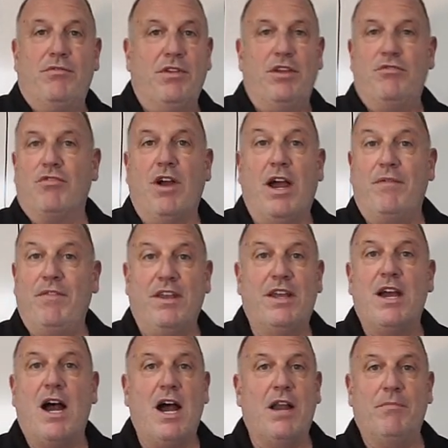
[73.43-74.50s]
They drive the
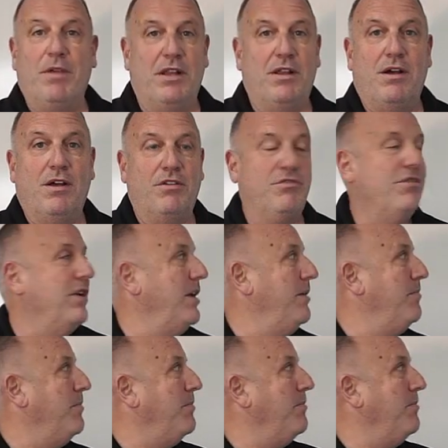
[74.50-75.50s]
economy largely